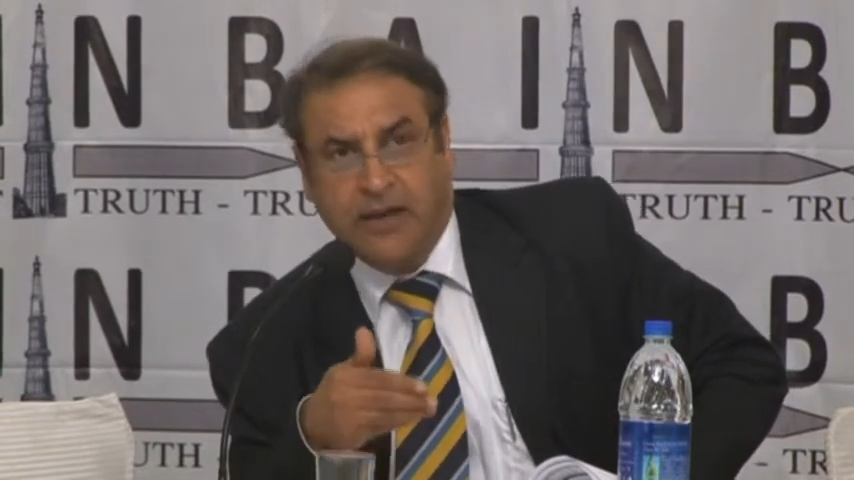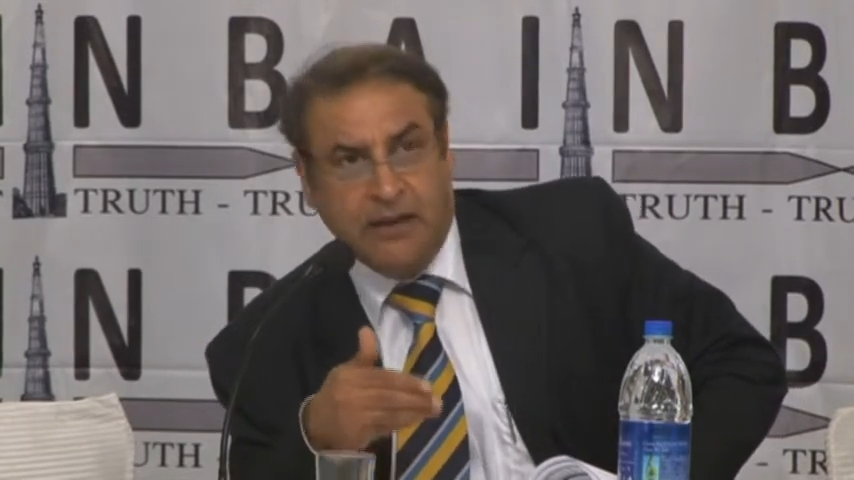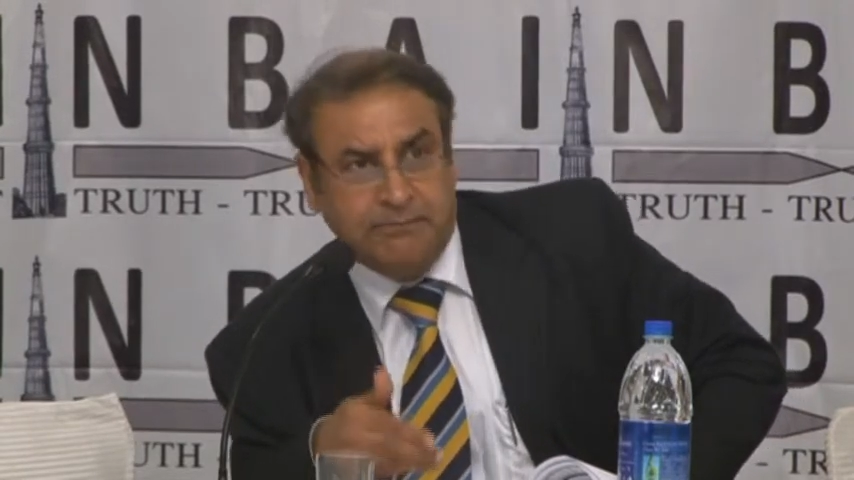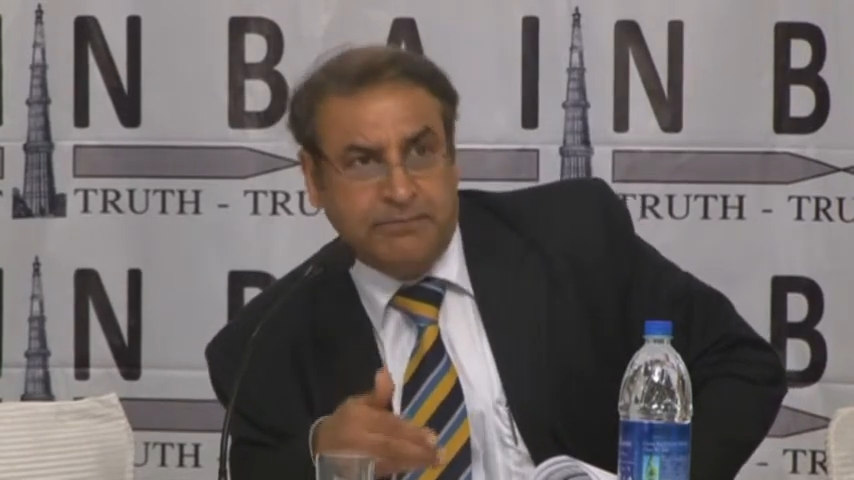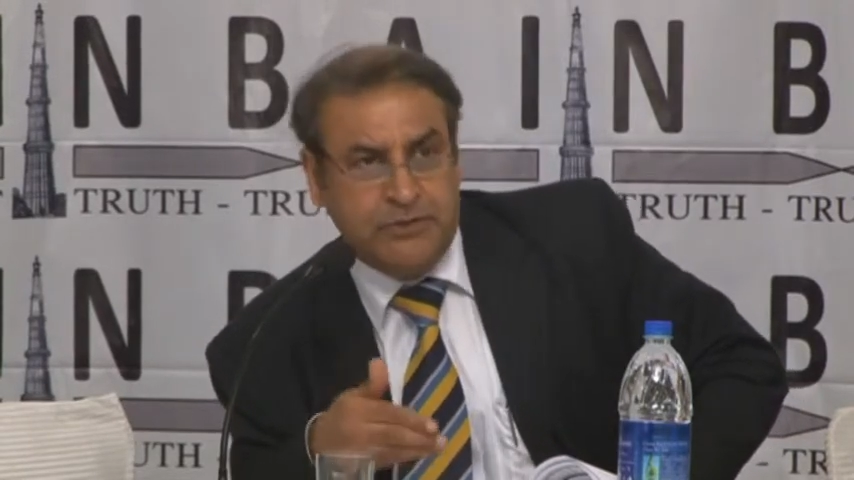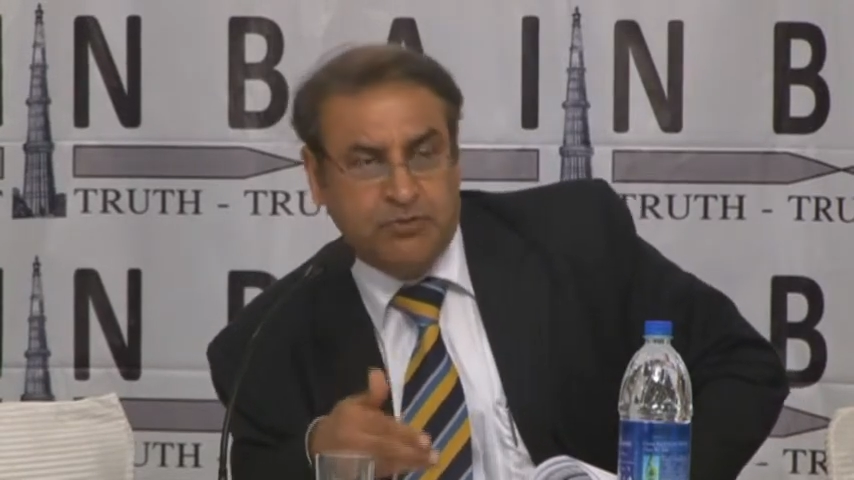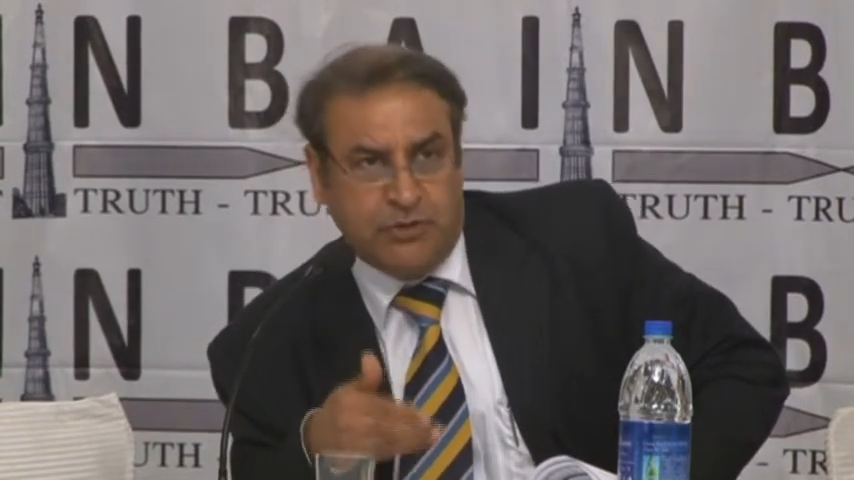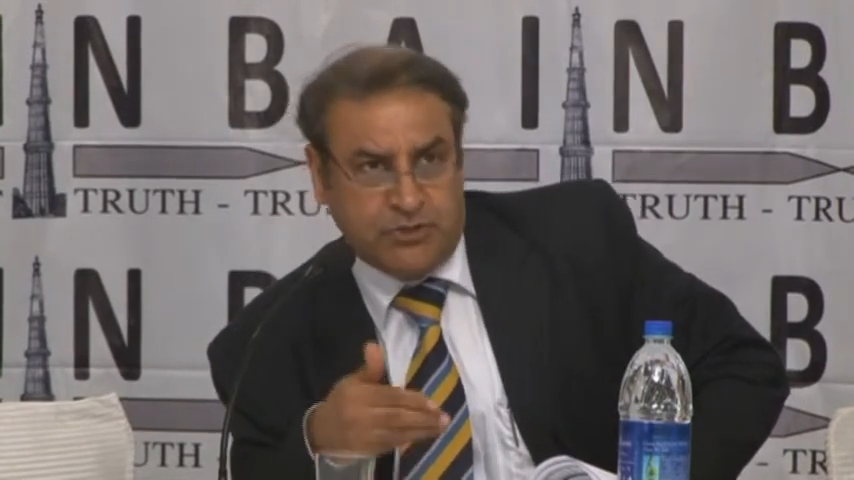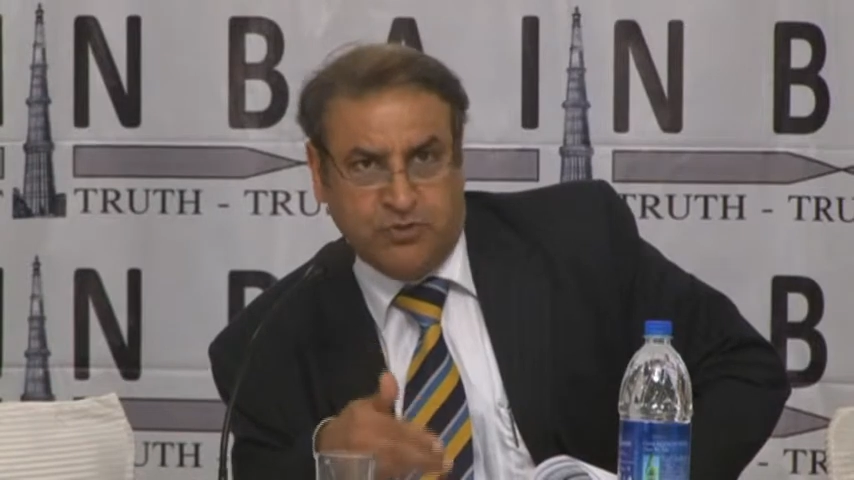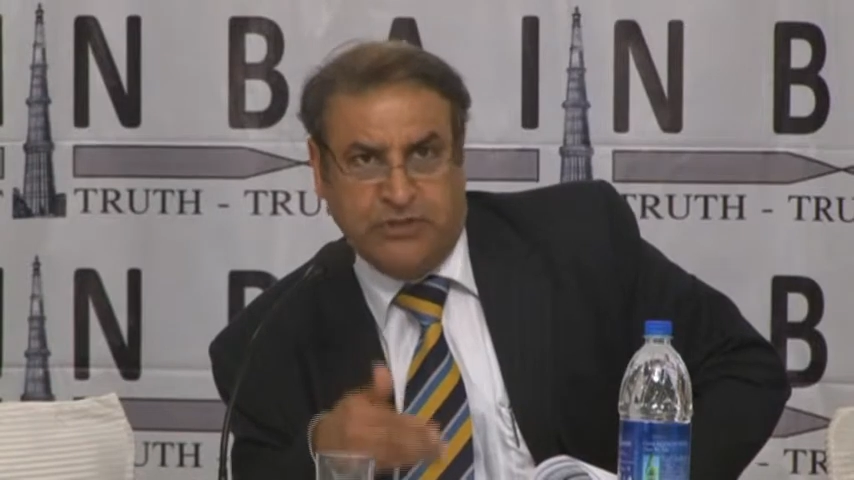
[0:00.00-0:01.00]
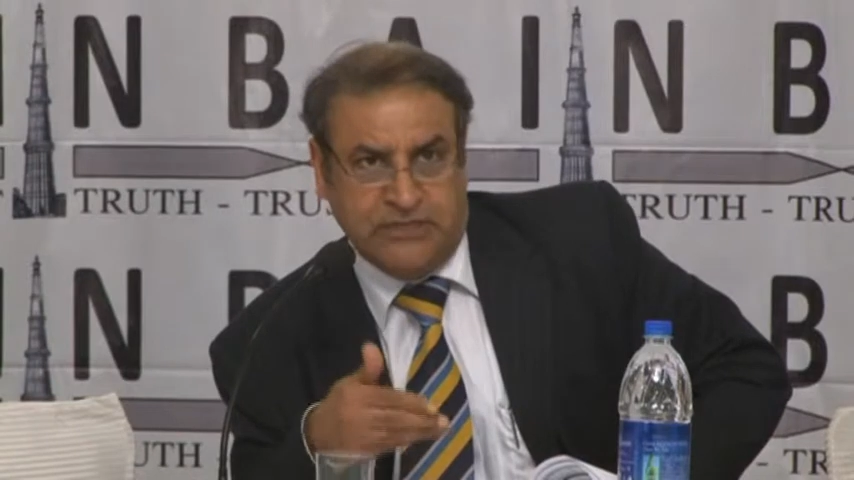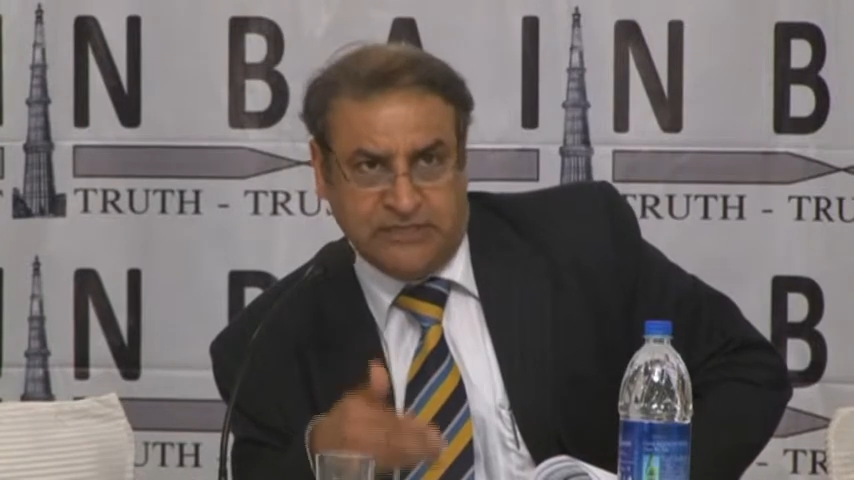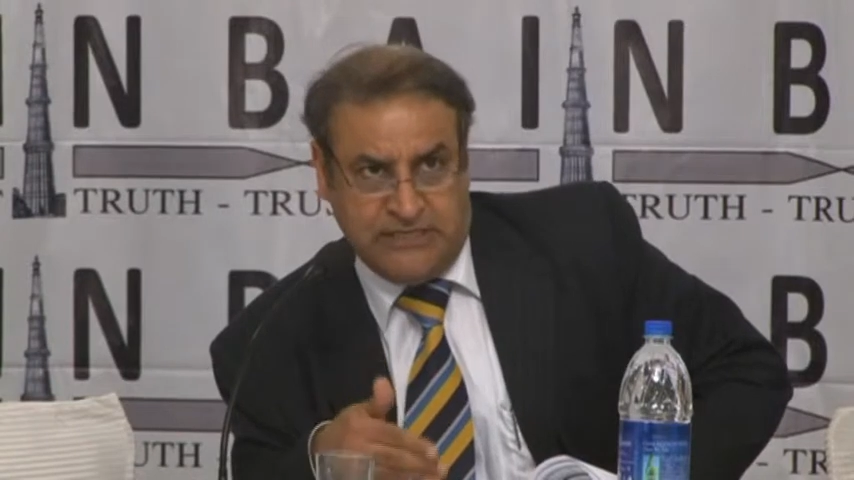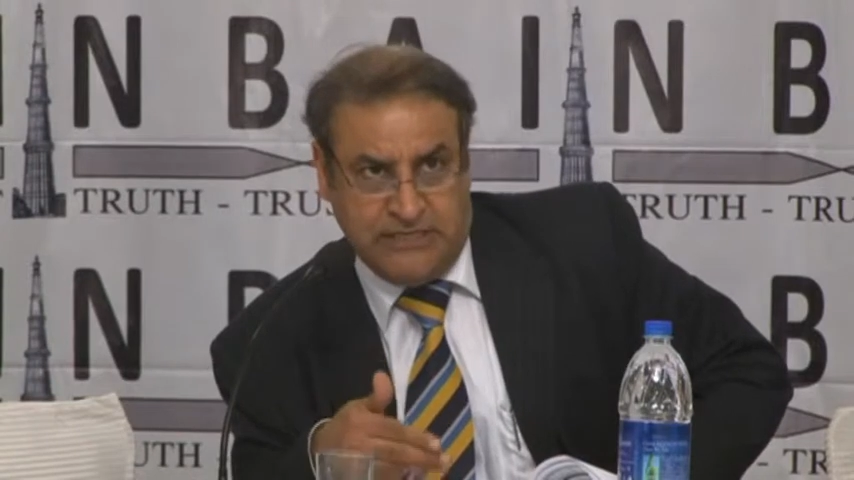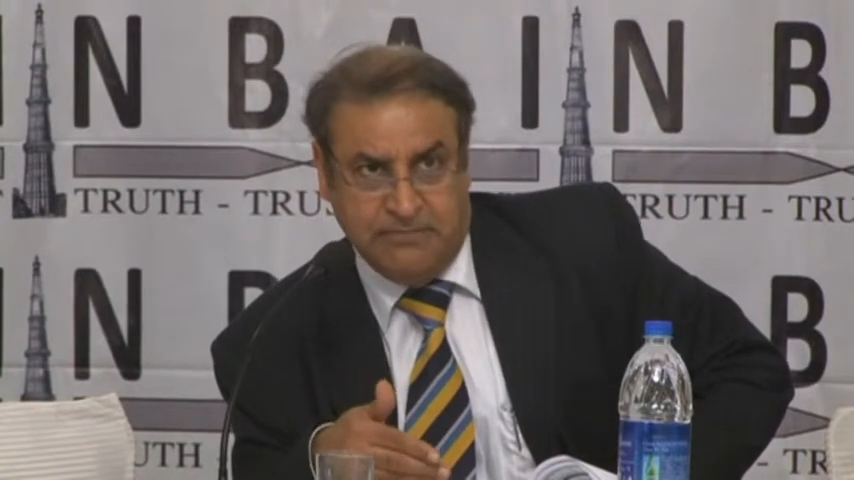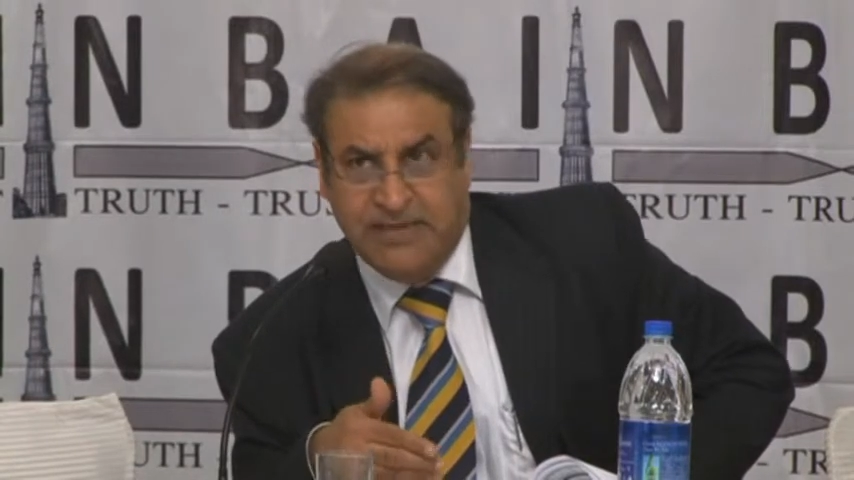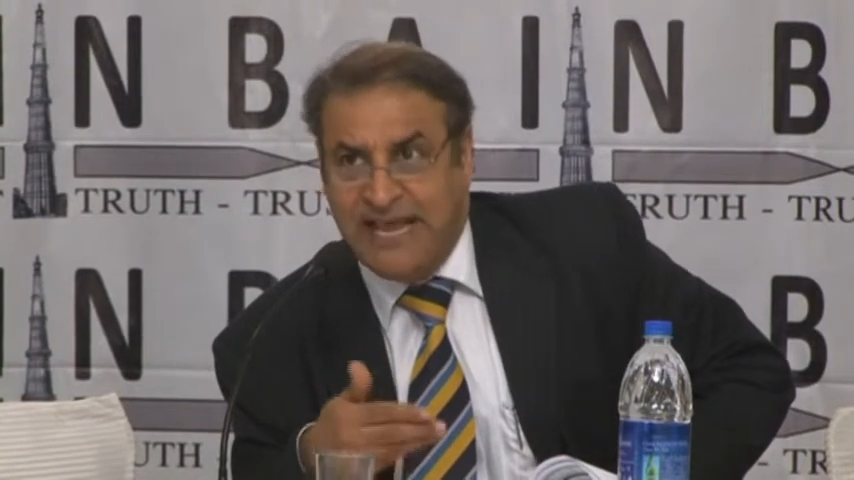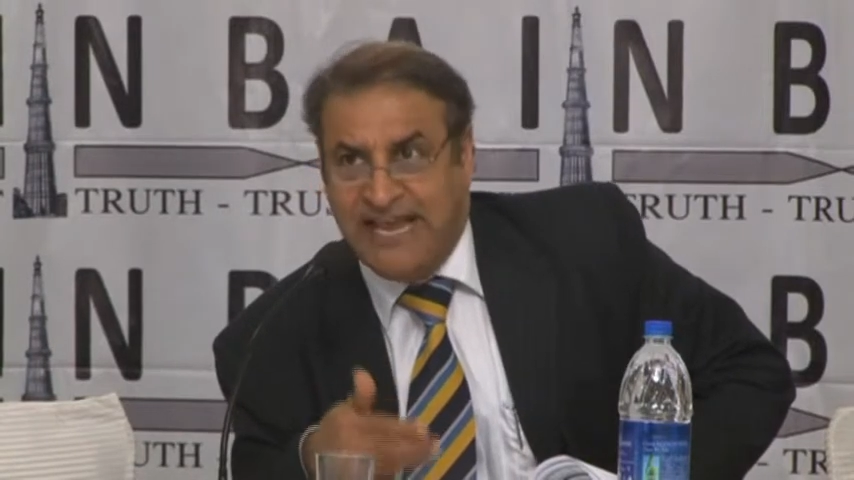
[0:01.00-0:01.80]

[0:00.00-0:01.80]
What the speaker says: companies who are showing the same